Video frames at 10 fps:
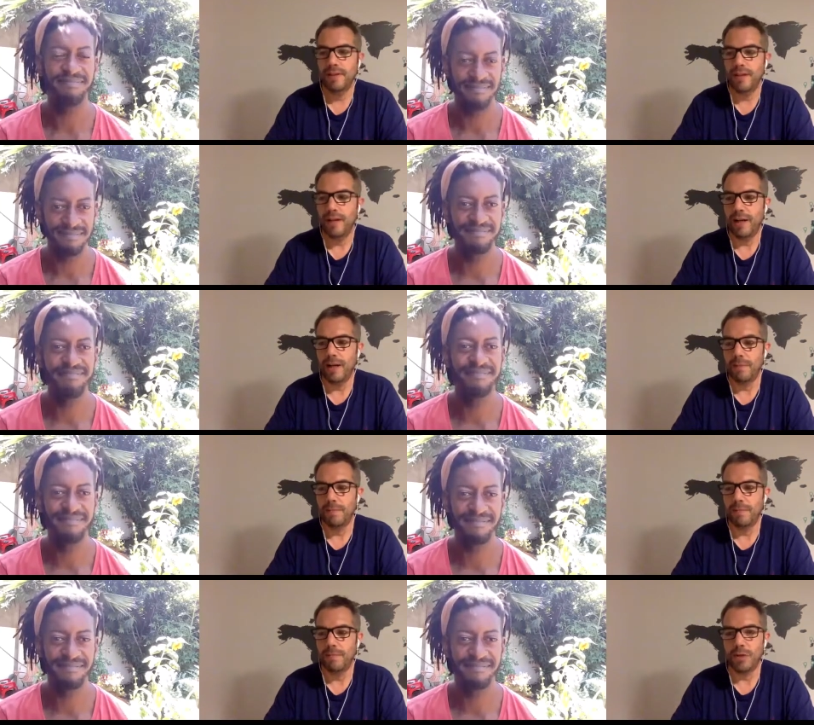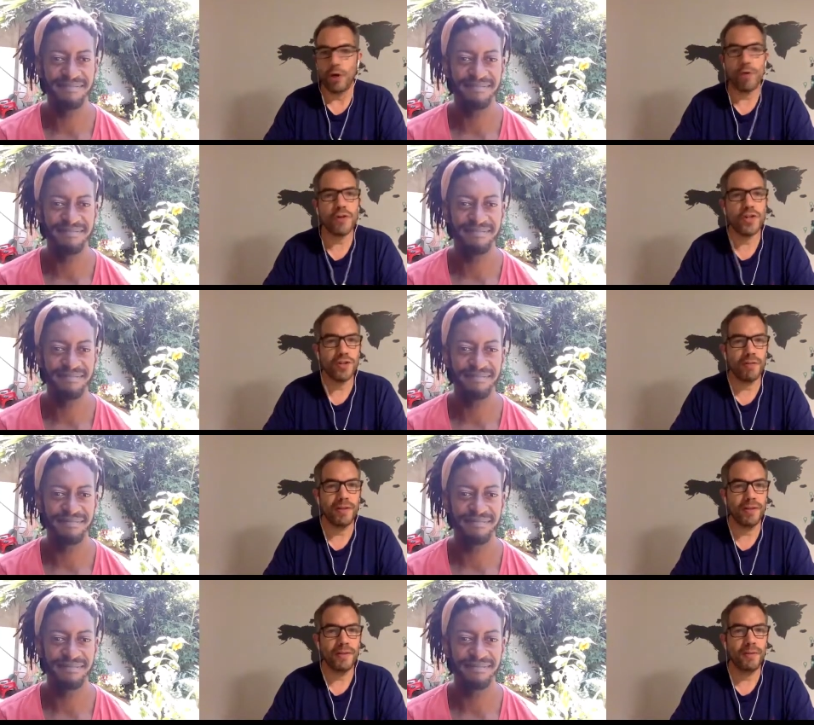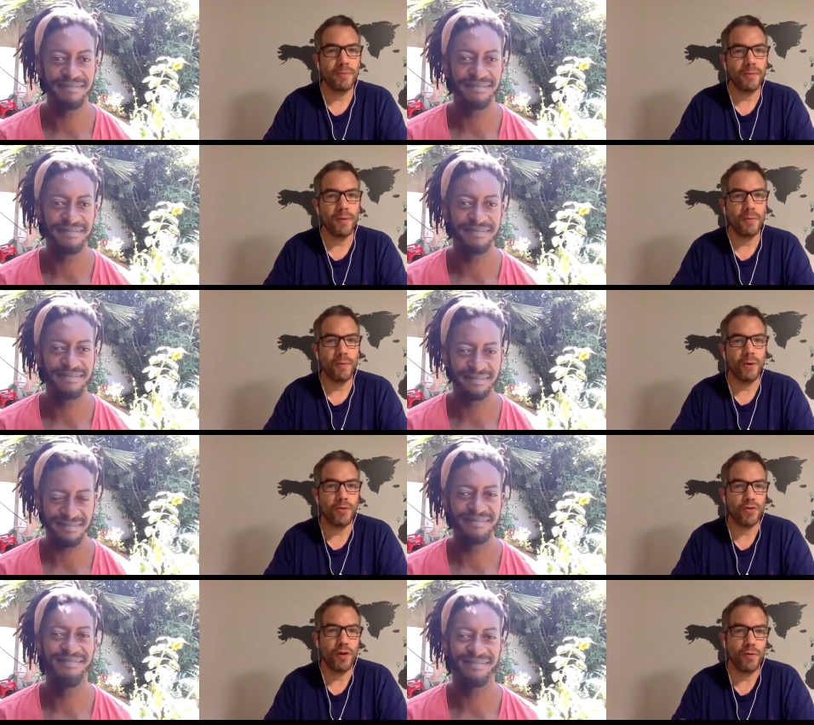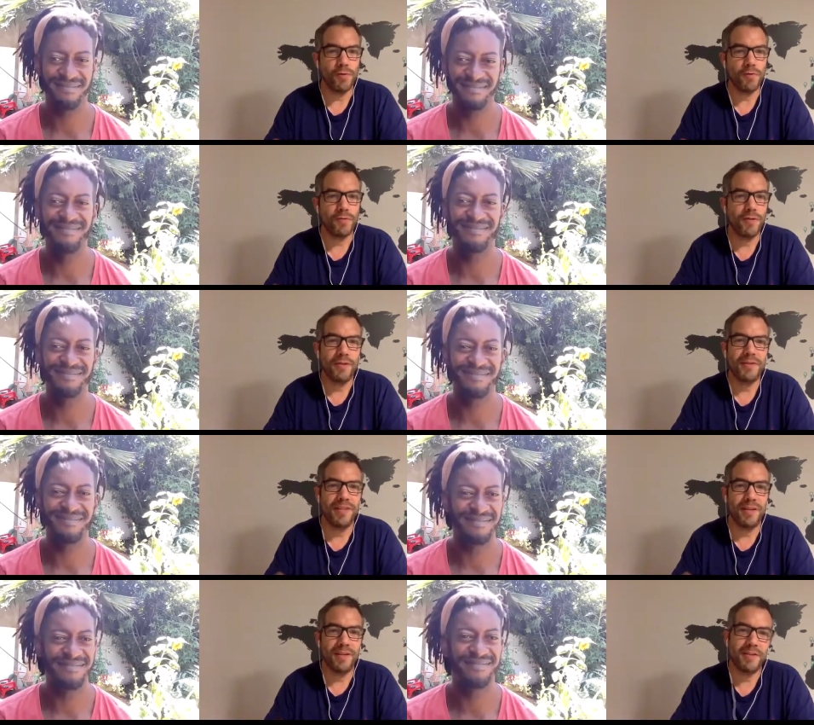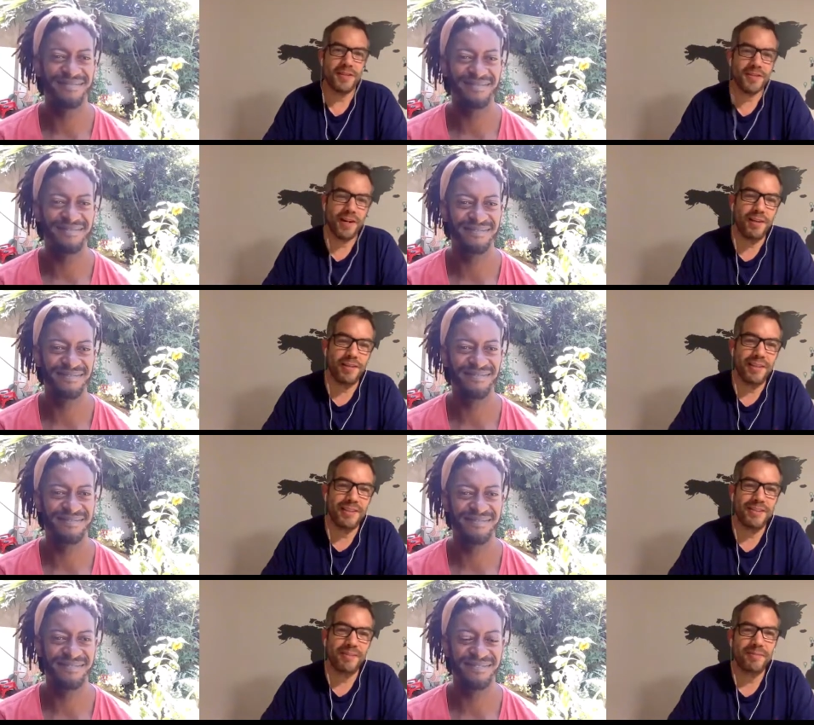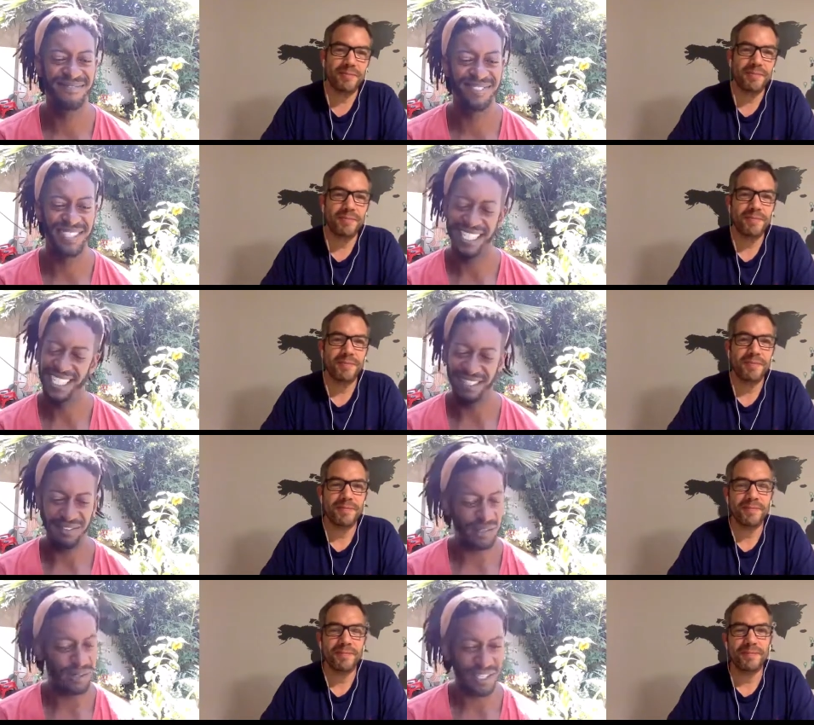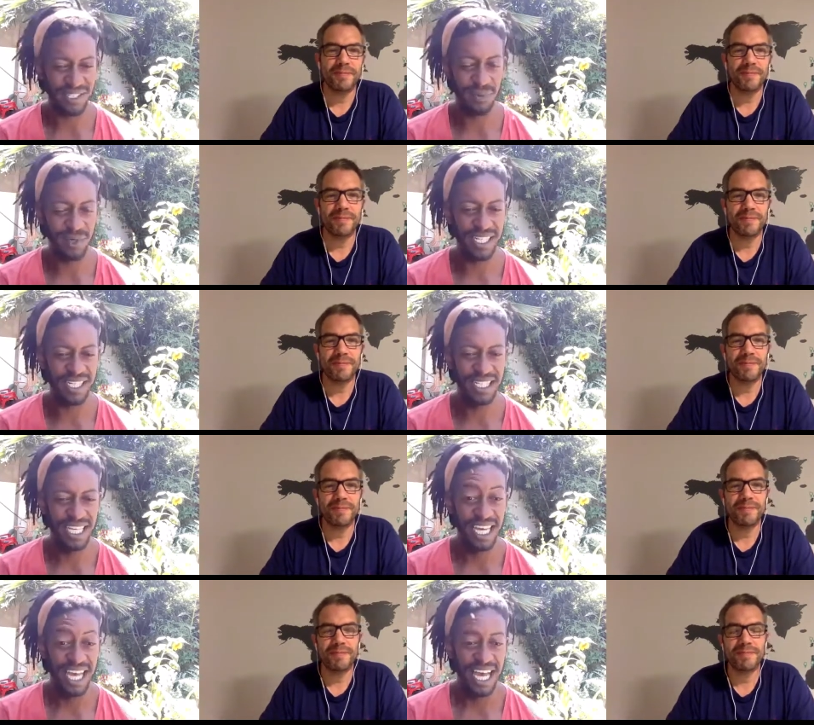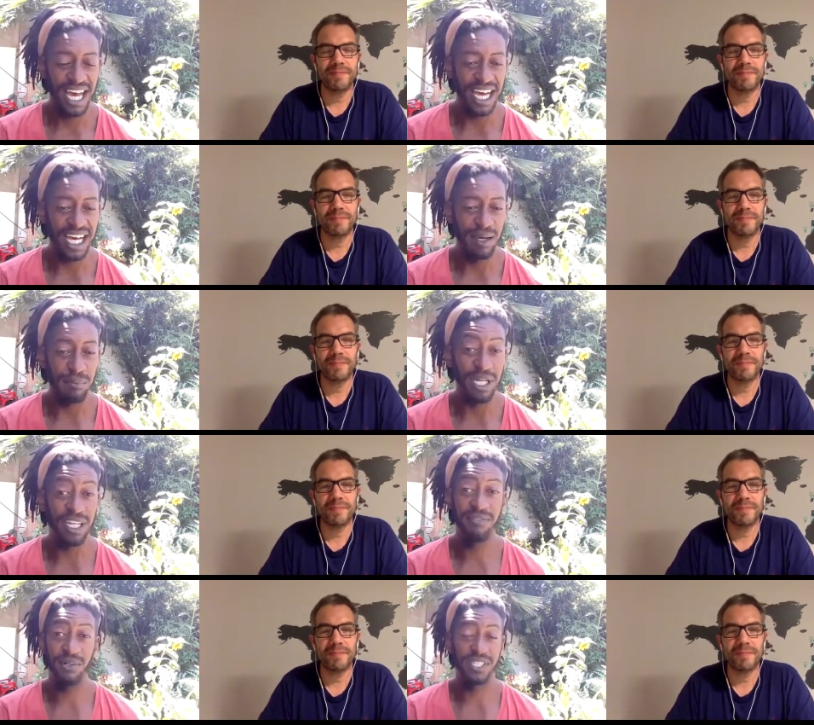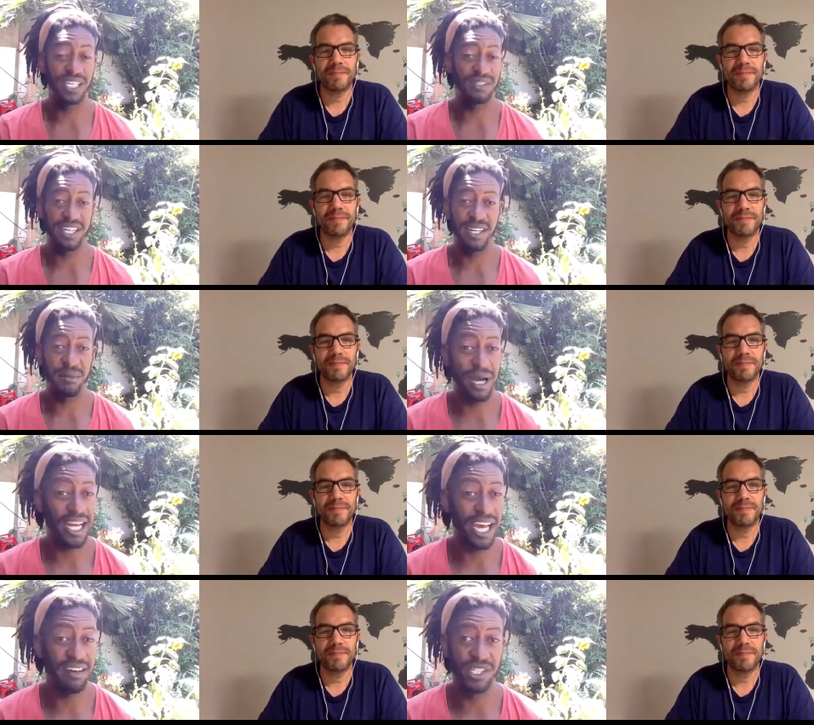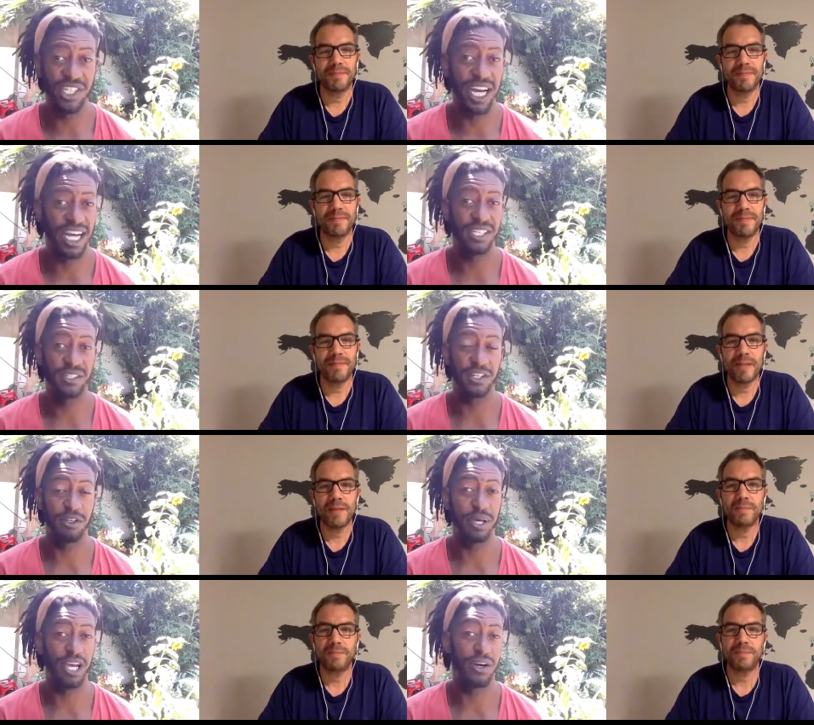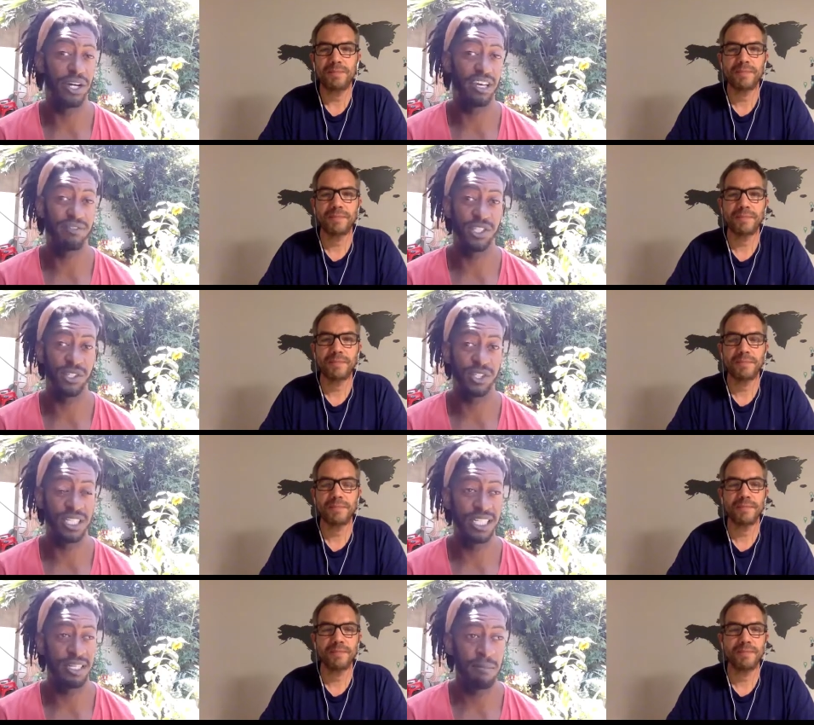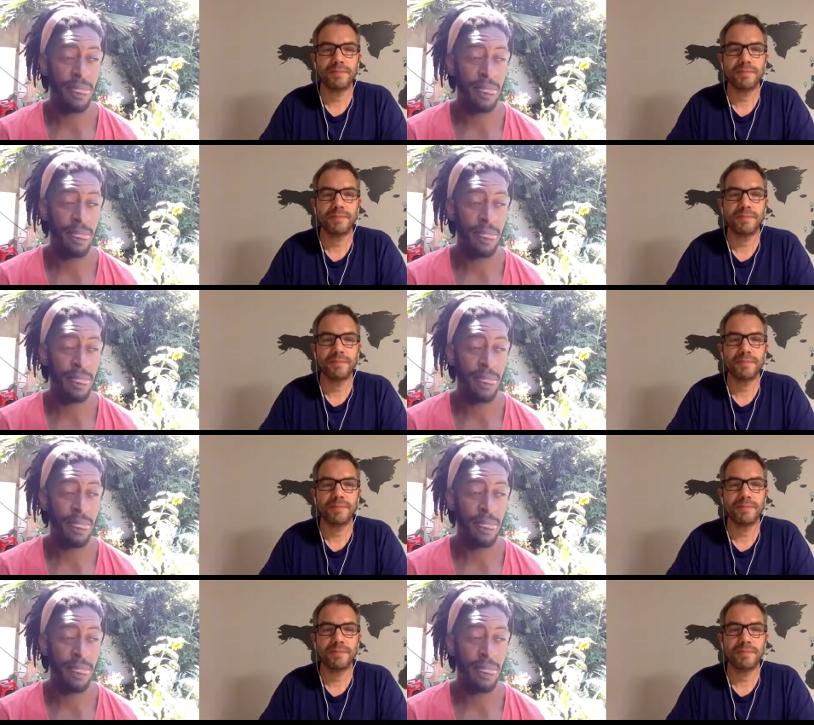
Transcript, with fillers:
Speaker 1: um, the origins of it. You know, what what drove the, you know the, the start of it.
Speaker 2: Of course. Well, uh, many folks out there might have a child, or you may already have children